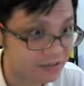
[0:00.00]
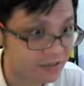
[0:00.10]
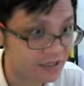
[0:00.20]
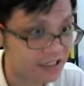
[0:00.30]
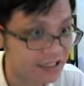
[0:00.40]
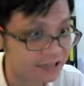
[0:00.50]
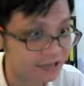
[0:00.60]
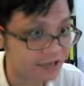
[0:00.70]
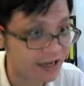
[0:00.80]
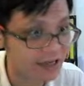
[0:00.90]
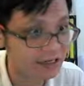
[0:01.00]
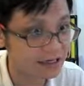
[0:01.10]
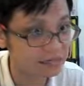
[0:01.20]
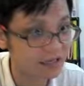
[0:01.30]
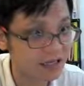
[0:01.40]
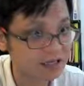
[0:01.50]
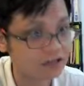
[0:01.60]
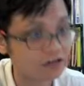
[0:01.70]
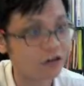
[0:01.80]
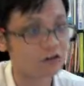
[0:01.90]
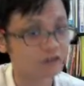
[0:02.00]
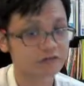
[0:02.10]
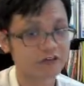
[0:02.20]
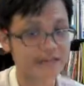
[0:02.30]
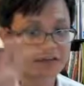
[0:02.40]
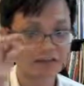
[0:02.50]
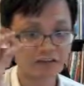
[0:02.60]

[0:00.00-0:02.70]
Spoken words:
pressure is when the muscle contract,